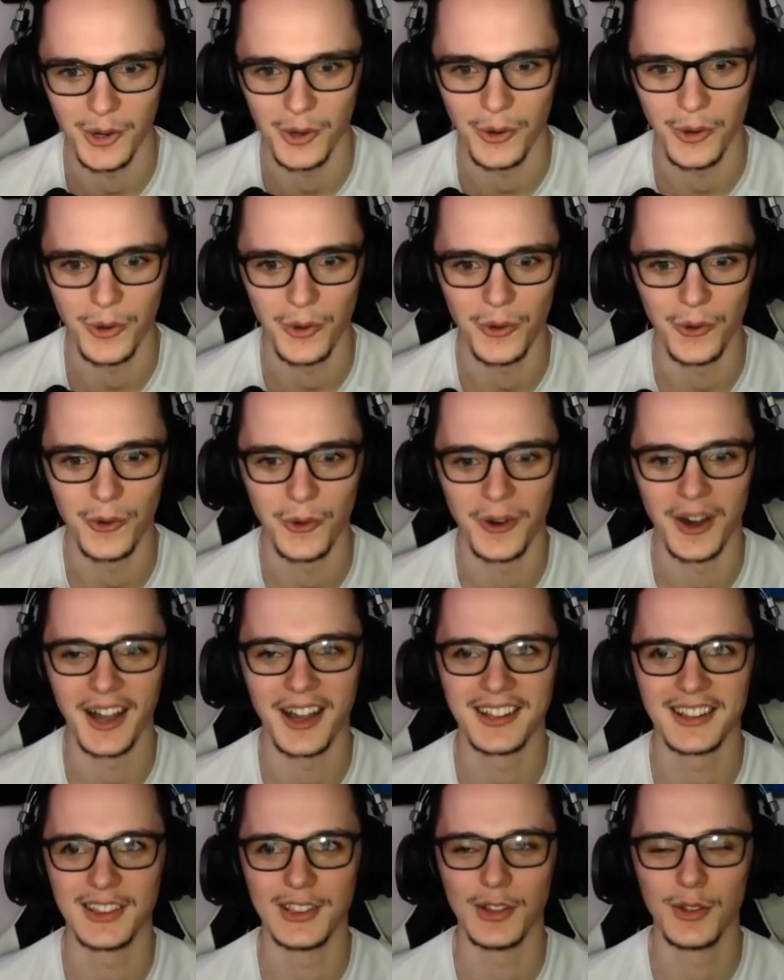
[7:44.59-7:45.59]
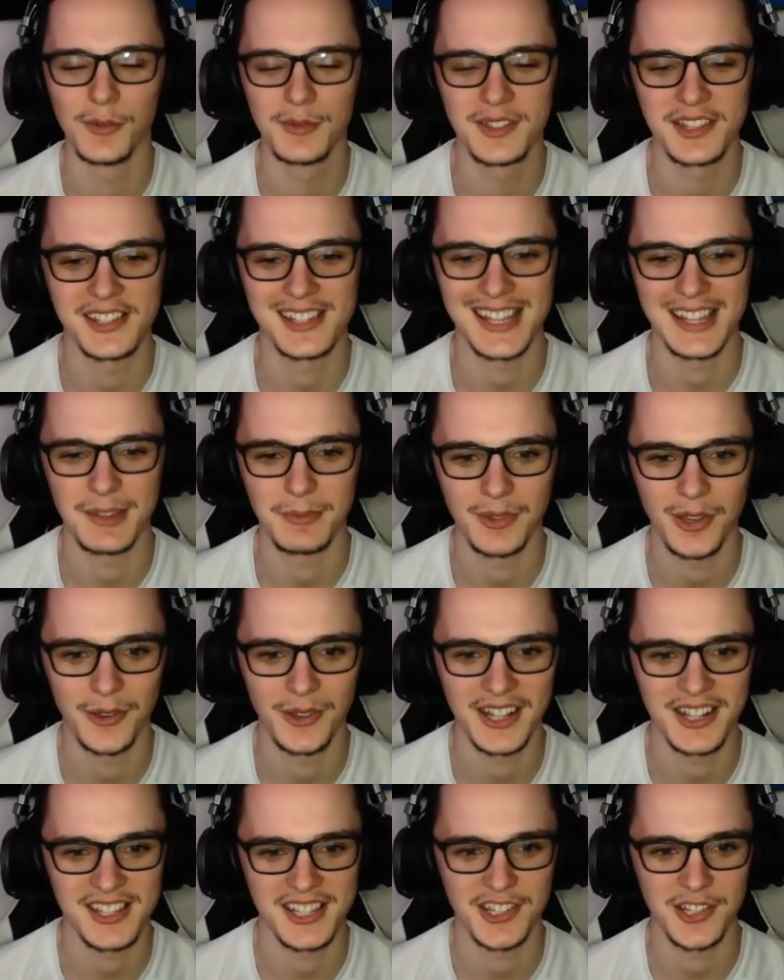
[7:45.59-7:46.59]
Oh, I'd love to see them
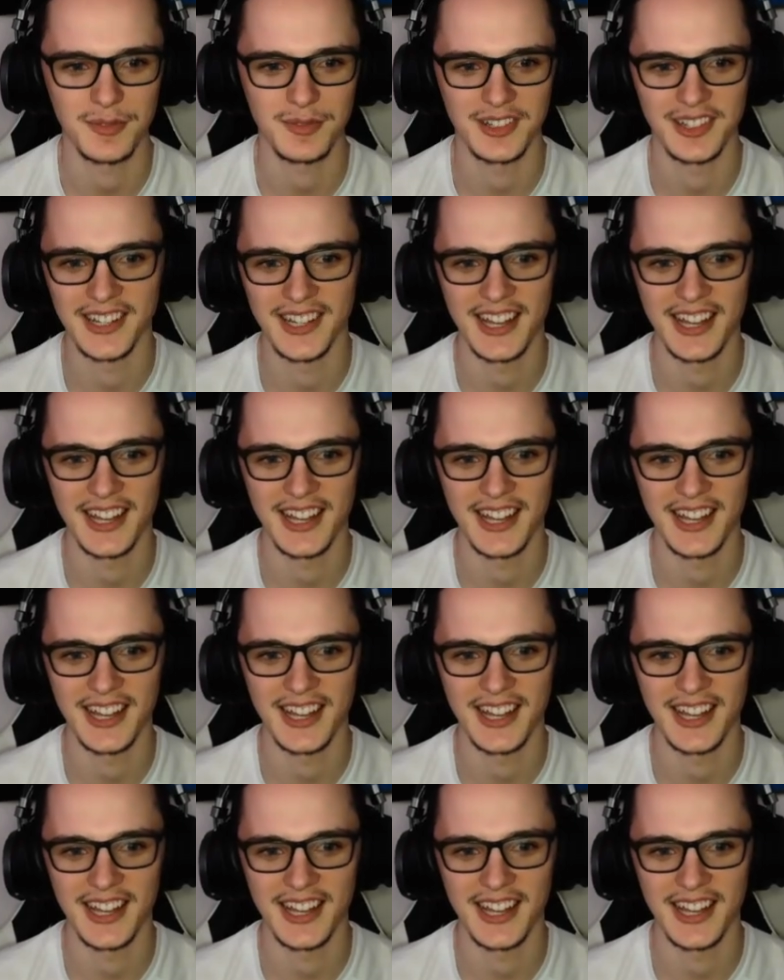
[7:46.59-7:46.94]
go against each other